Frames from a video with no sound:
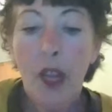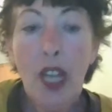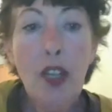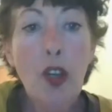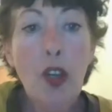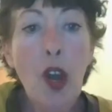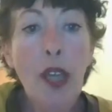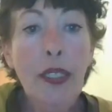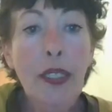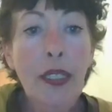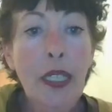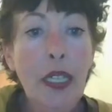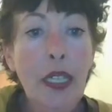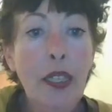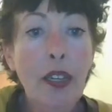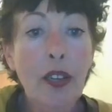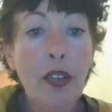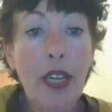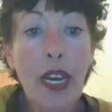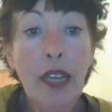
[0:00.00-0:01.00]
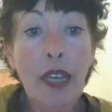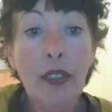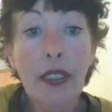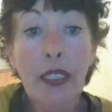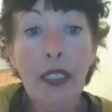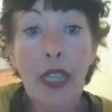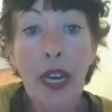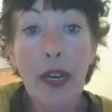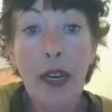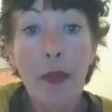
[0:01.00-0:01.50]
dogs need their nails
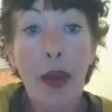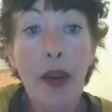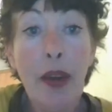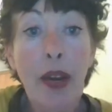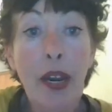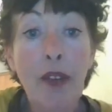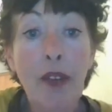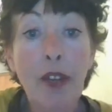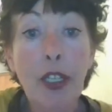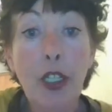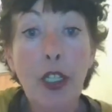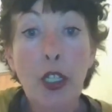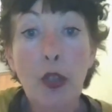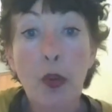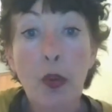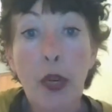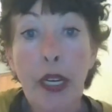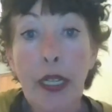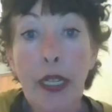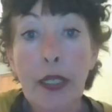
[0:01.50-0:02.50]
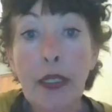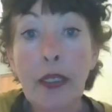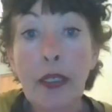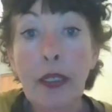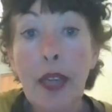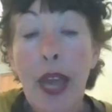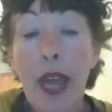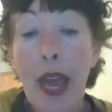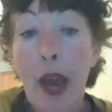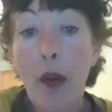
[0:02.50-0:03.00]
done about every two weeks.
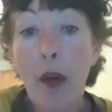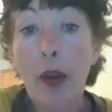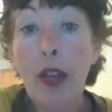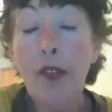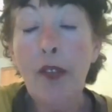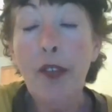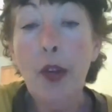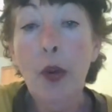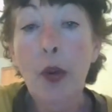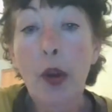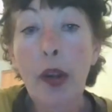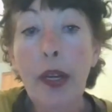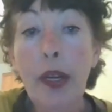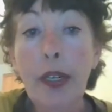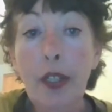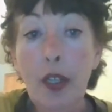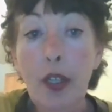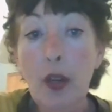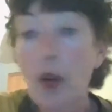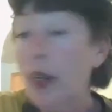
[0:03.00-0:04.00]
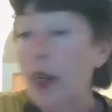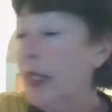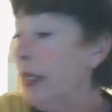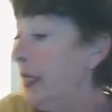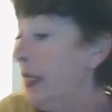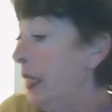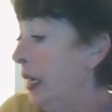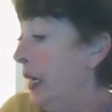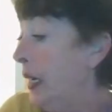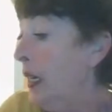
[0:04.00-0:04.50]
Now, if you are in New York
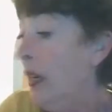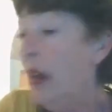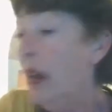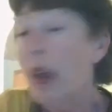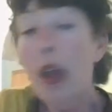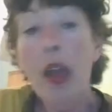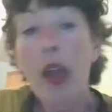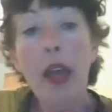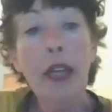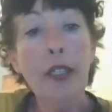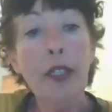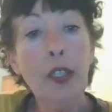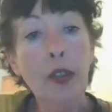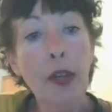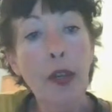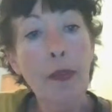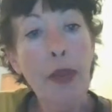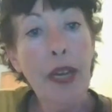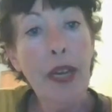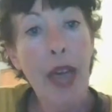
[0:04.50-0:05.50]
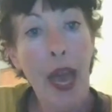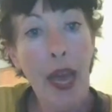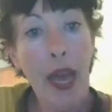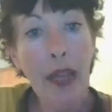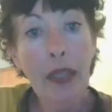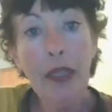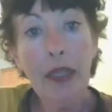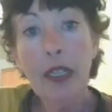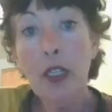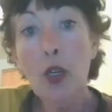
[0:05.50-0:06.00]
City and you're in
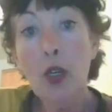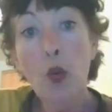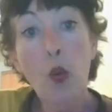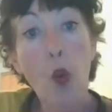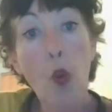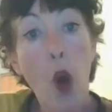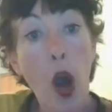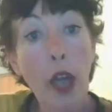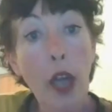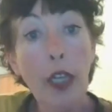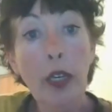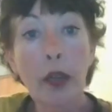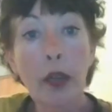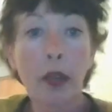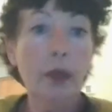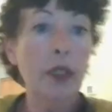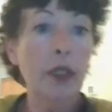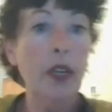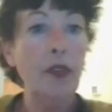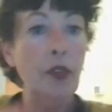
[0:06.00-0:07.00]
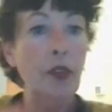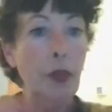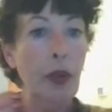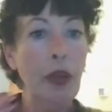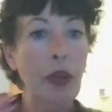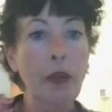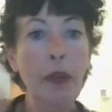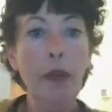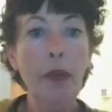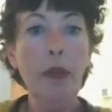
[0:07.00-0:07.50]
Manhattan and you walk, you would love to be
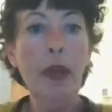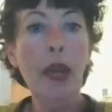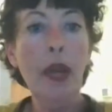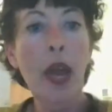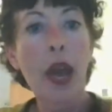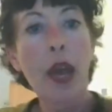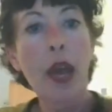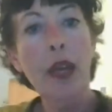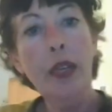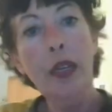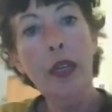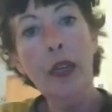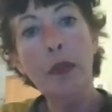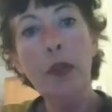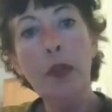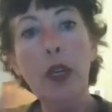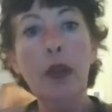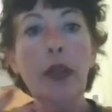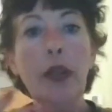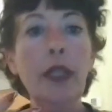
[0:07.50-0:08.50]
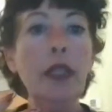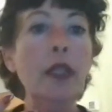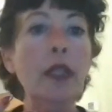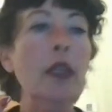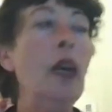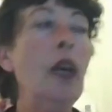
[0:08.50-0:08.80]
I'm in Manhattan. I'm going,